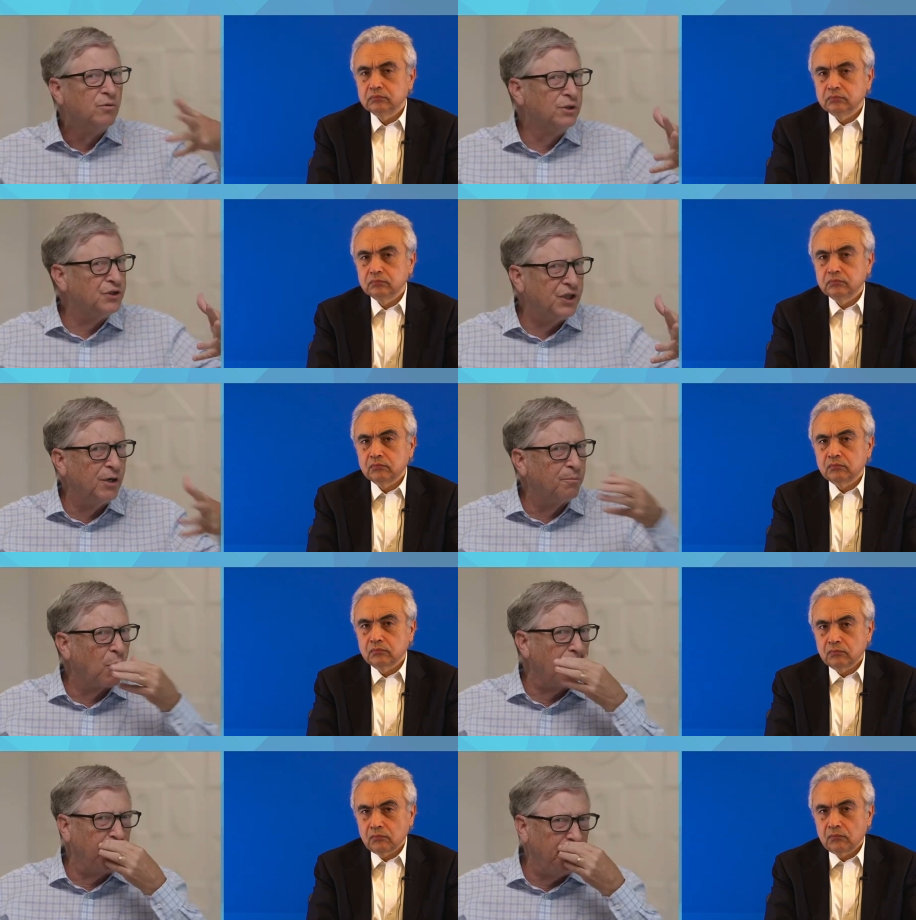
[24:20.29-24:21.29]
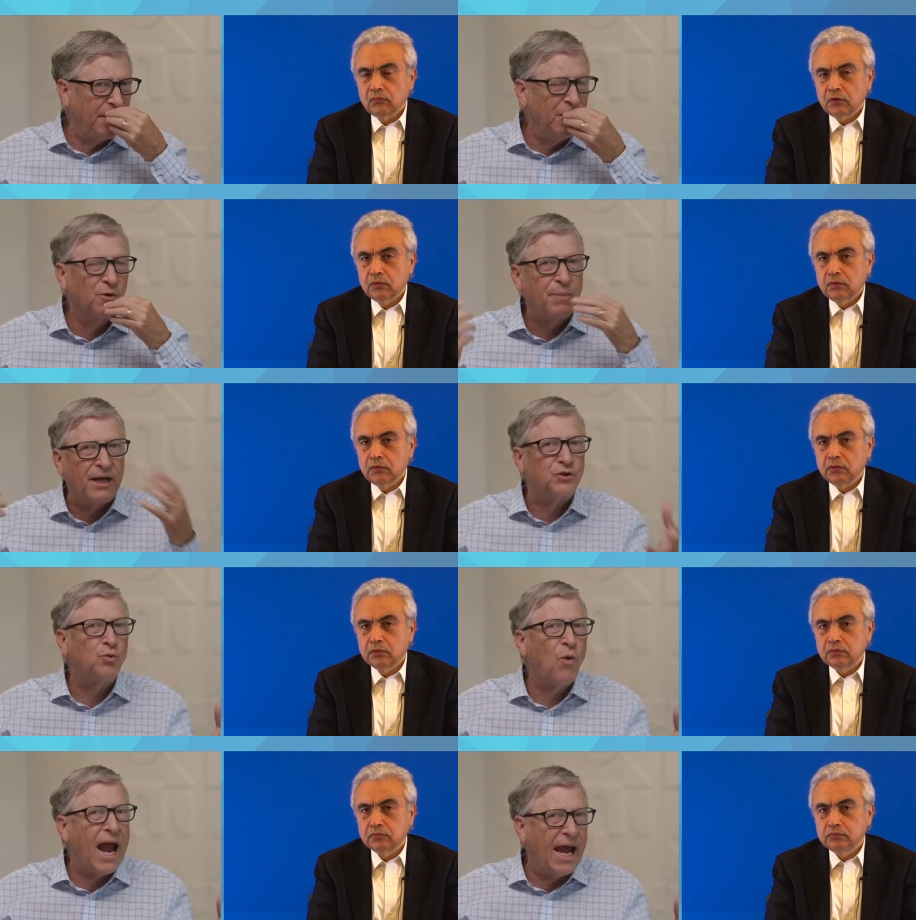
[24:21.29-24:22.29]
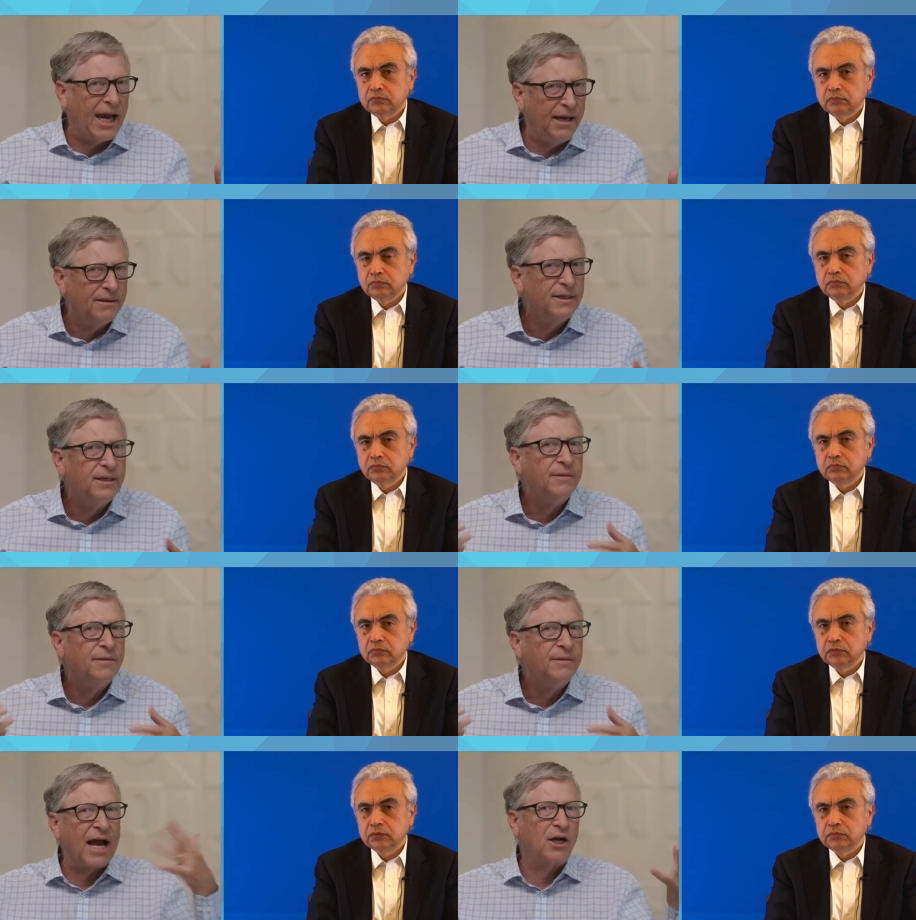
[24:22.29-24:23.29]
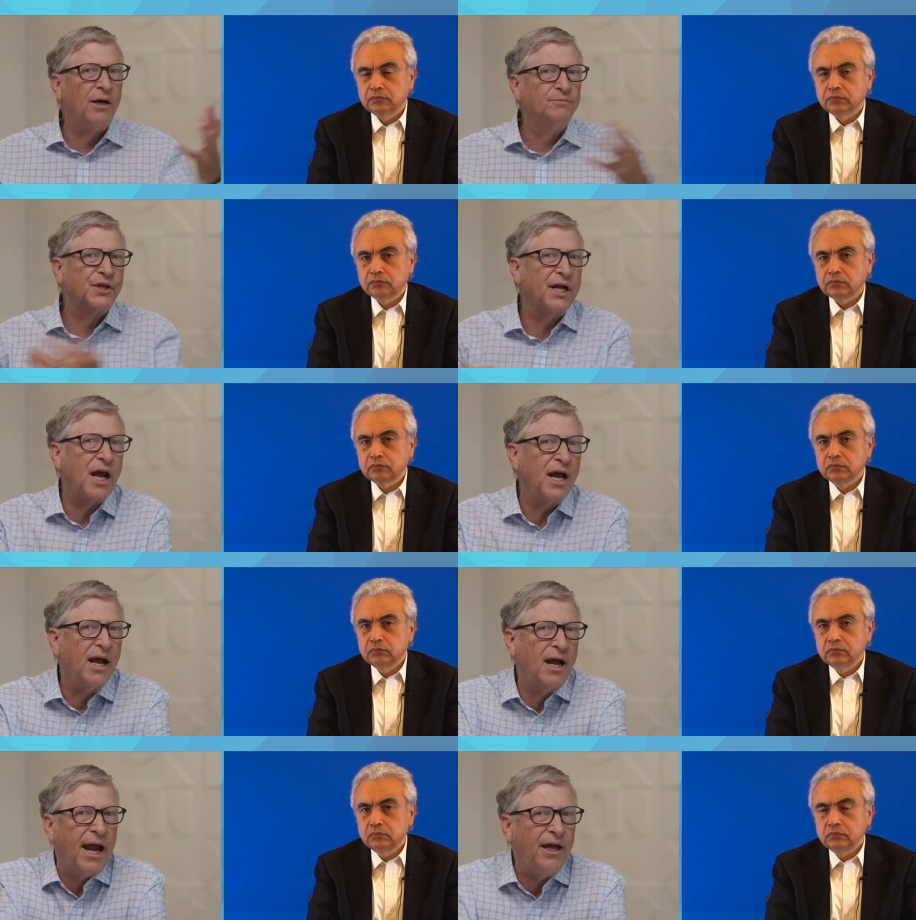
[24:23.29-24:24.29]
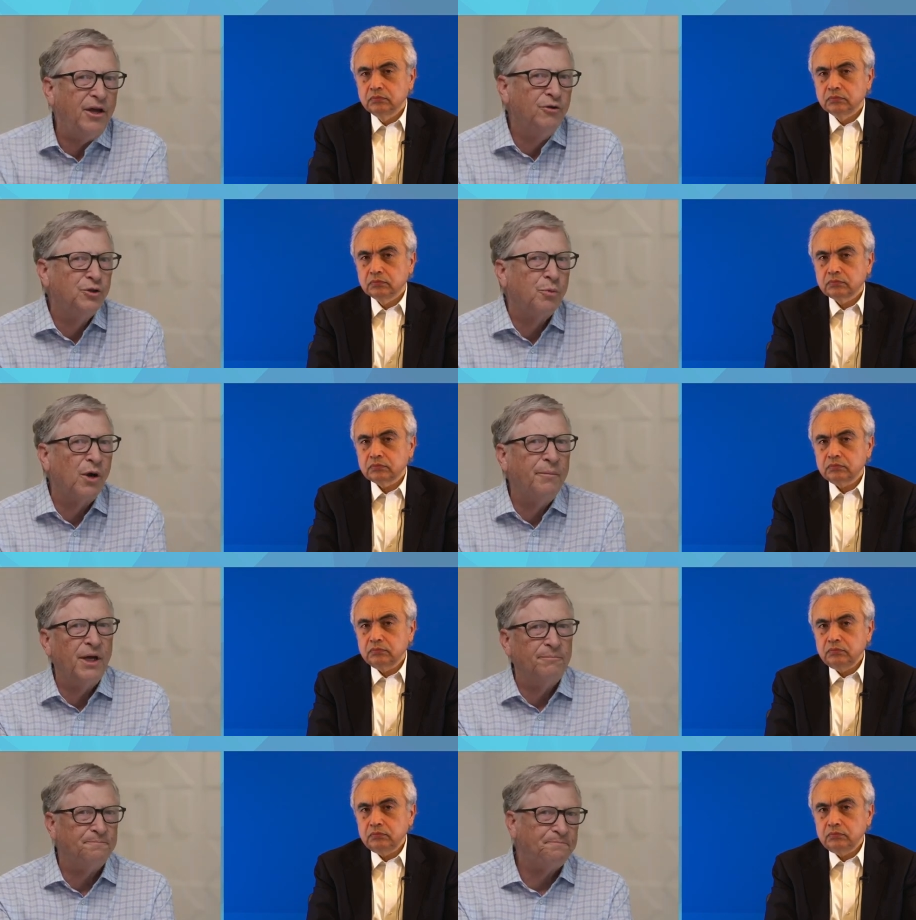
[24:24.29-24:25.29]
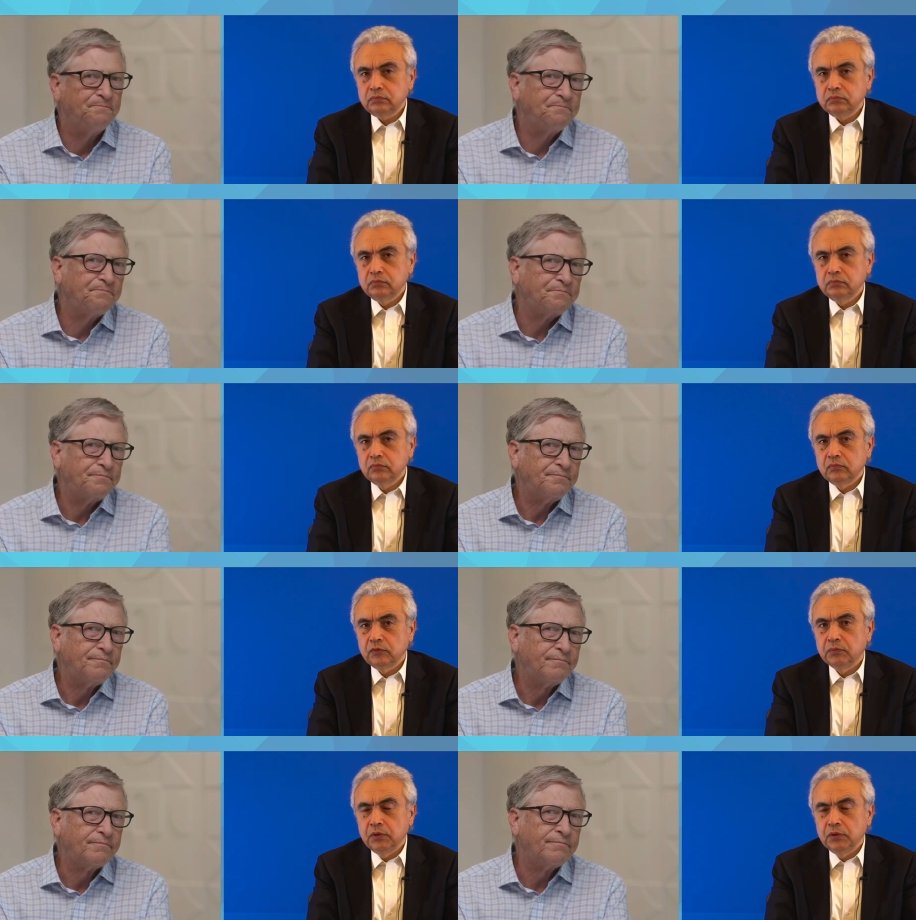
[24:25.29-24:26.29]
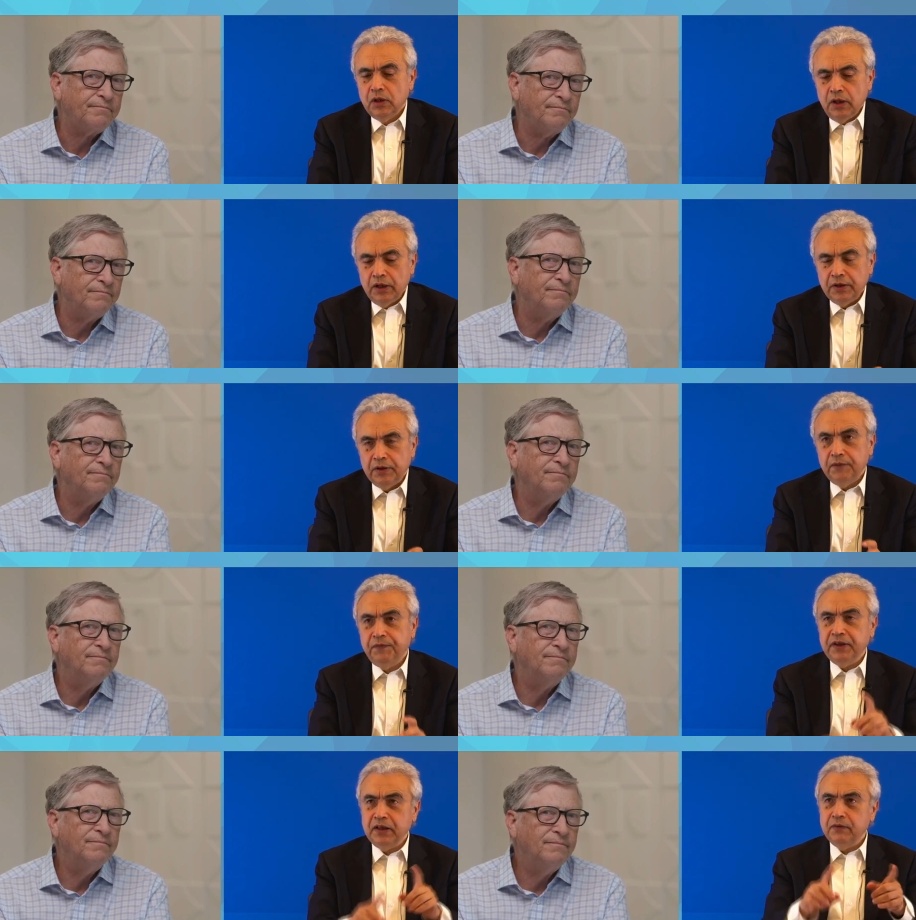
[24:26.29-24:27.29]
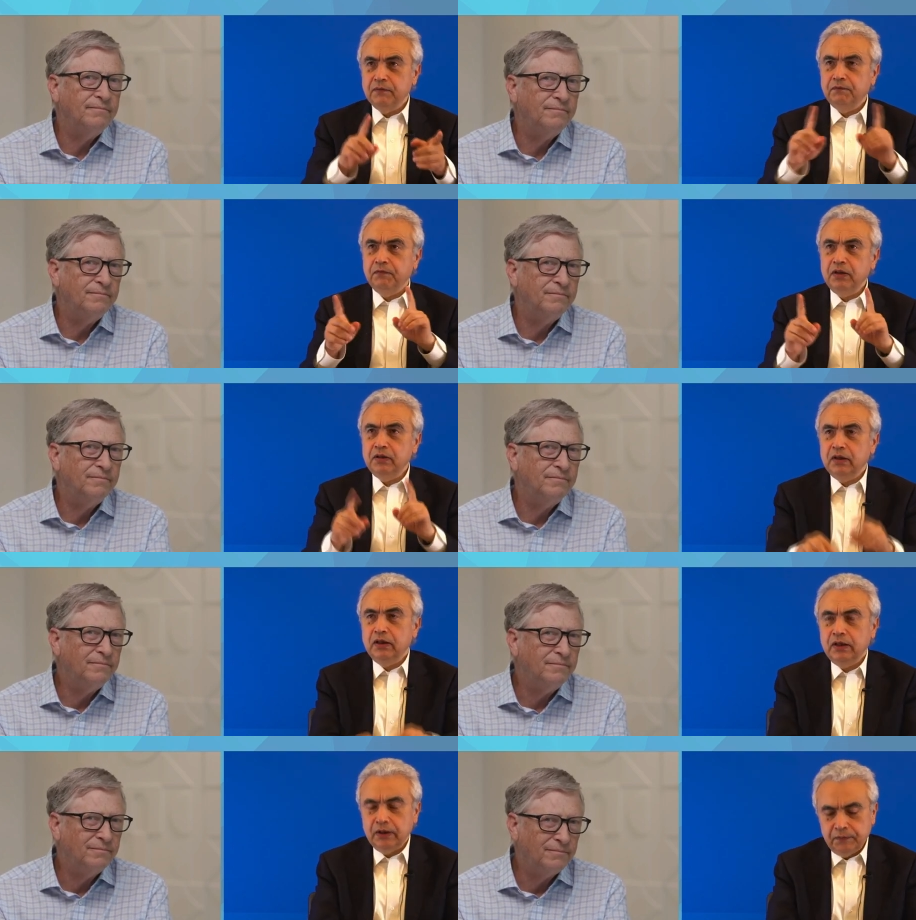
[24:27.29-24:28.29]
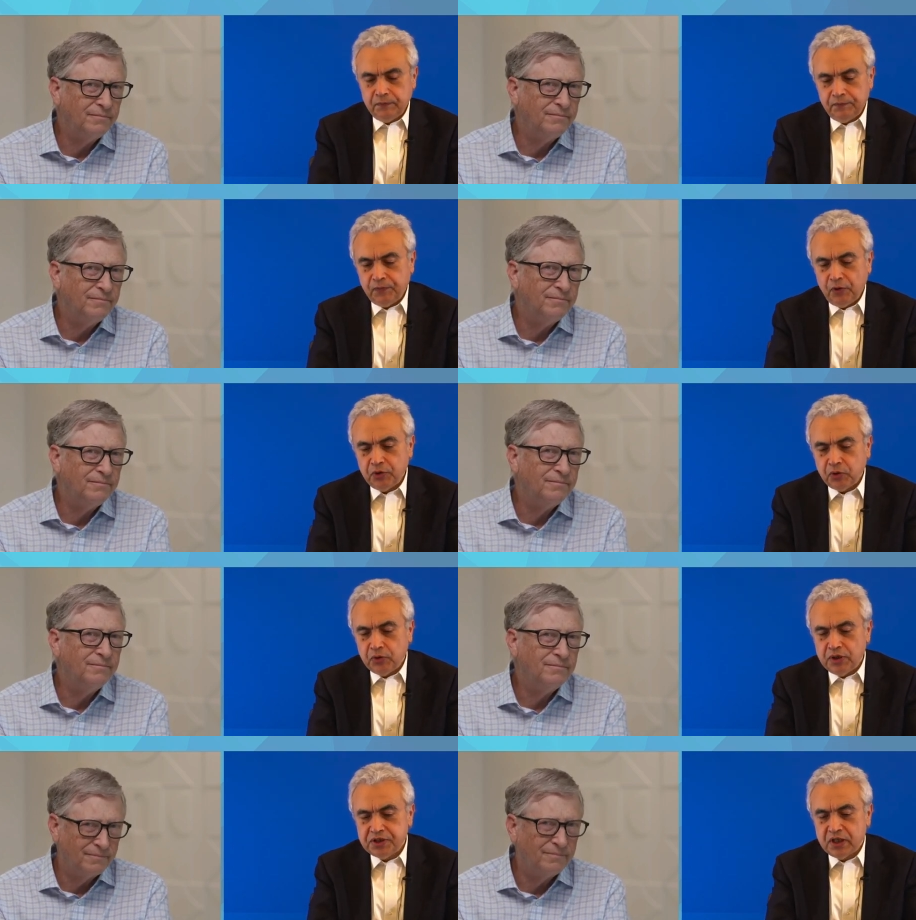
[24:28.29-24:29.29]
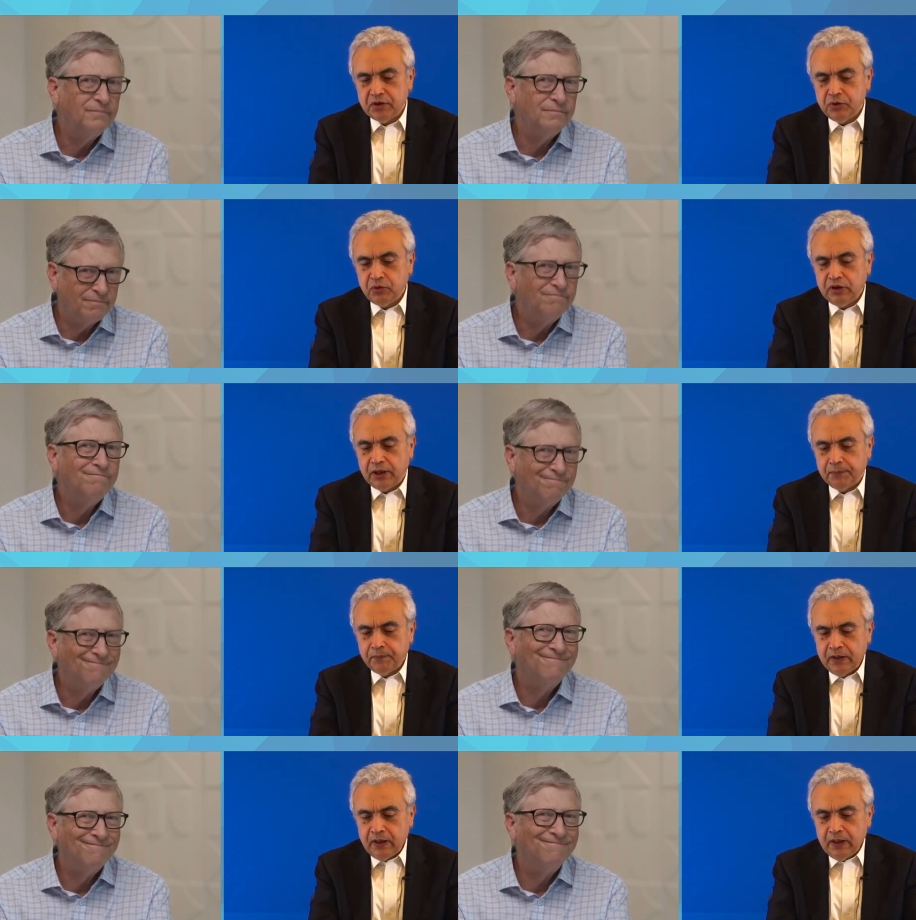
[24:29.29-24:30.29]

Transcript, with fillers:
Speaker 1: still probably be your best way, but that comes at a, a huge premium.
Speaker 2: If I can, one uh, further question on nuclear, a